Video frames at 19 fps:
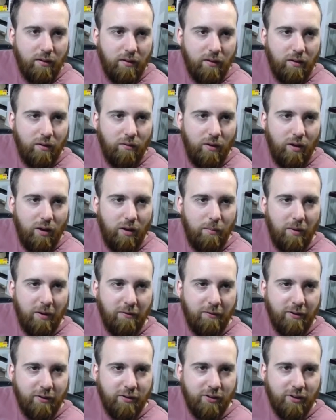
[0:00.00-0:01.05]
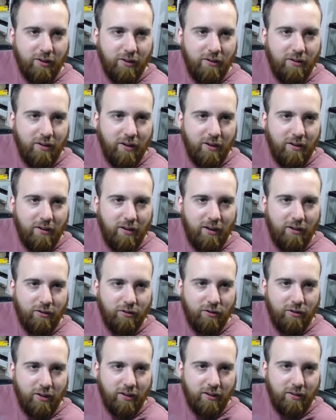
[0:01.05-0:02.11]
Well, my fish are going on a
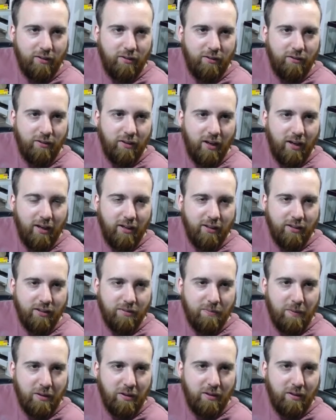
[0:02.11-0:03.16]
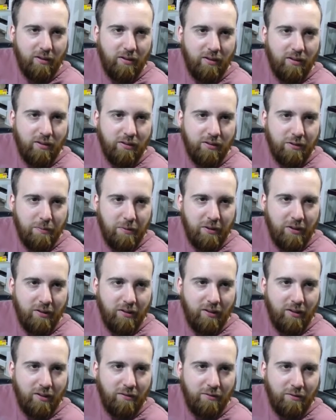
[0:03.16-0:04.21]
strict new diet, spir
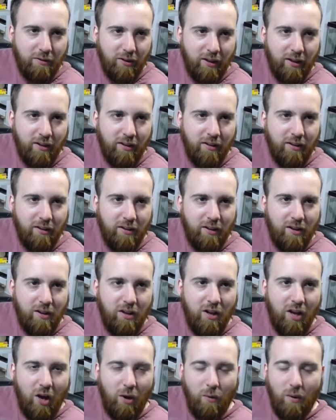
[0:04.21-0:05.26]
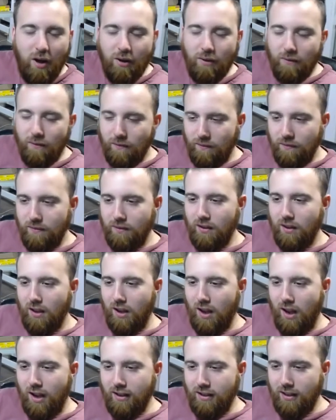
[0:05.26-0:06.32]
spirulina free. Well,
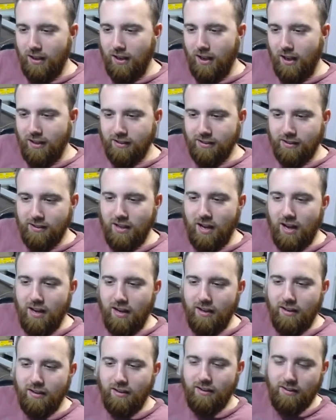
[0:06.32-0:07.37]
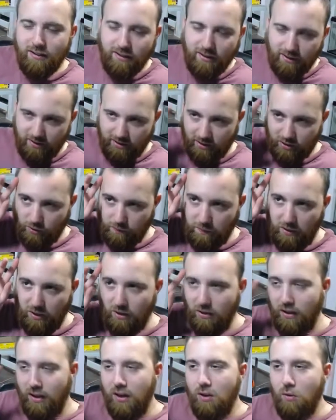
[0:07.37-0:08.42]
it, it's not.
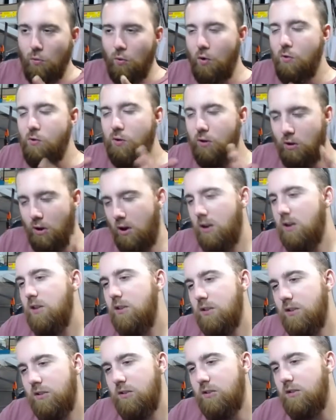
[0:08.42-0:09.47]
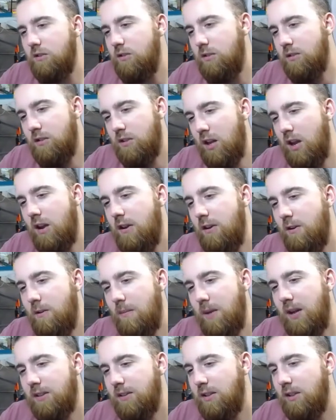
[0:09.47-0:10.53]
Spirulina won't cause
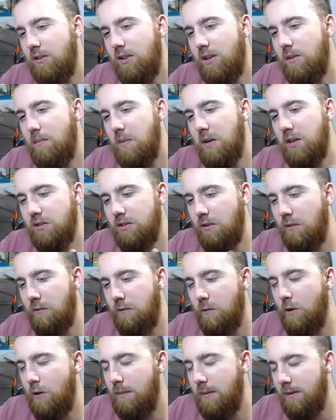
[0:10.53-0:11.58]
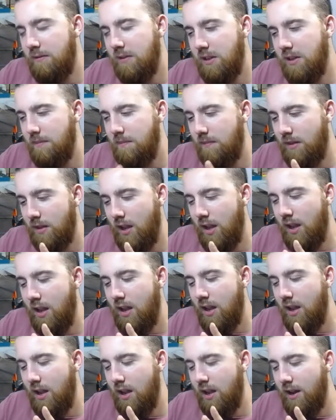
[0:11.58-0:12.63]
cyanobacteria, but it's a form of it.
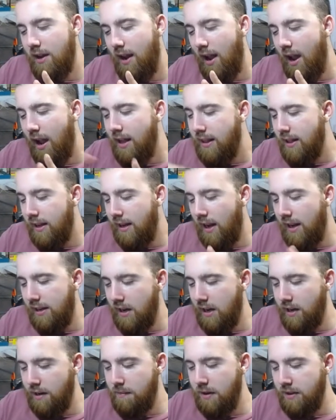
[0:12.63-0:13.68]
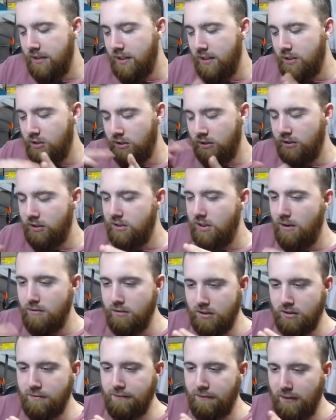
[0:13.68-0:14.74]
And I think I got it in my tank just because I
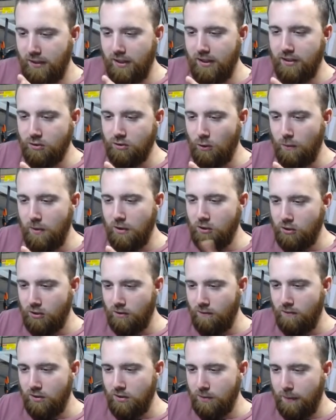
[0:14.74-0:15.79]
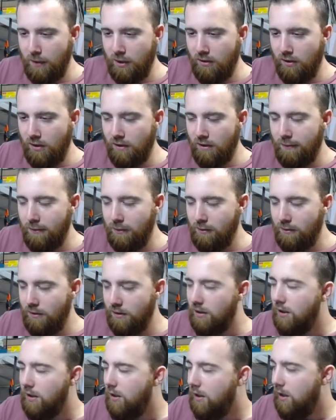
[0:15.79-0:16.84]
was feeding so much of the spirulina food
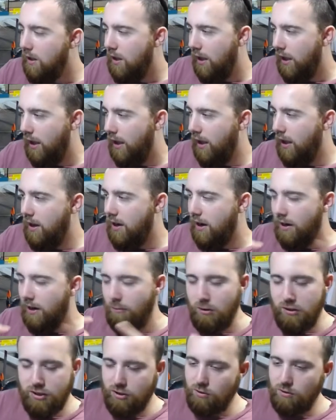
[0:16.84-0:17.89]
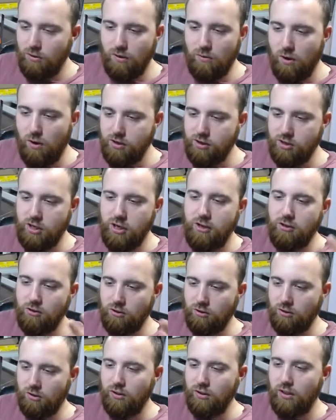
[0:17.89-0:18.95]
and I wasn't doing water changes
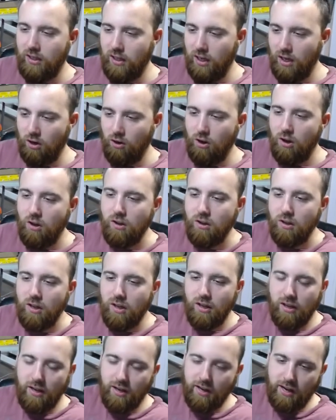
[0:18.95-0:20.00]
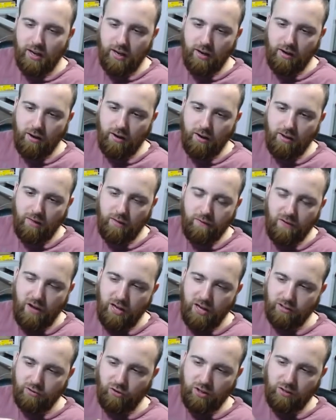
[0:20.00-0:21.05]
or cleaning at all. And uh, the
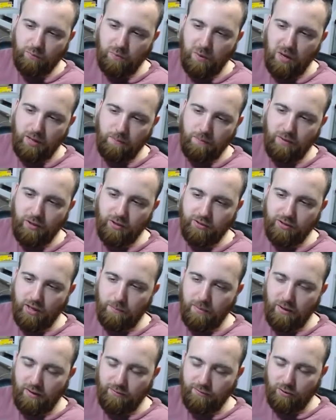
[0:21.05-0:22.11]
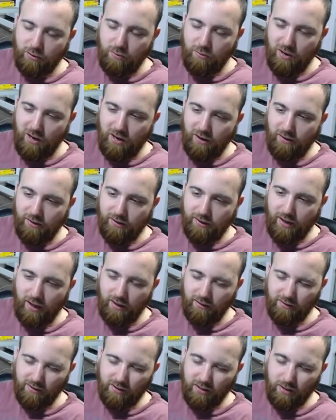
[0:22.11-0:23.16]
phosphates probably built up after a while, and
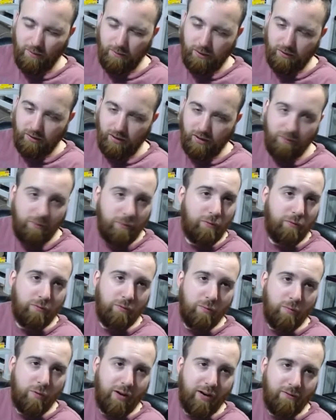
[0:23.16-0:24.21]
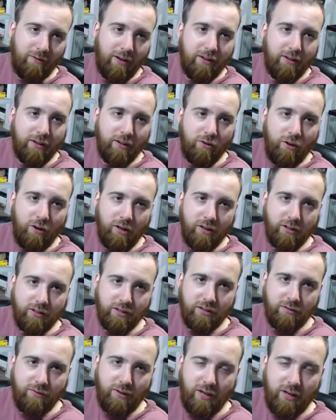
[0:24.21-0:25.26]
that's typically, from what I read, the cause
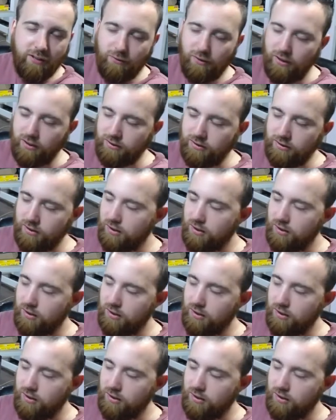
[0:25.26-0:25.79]
is phosphates.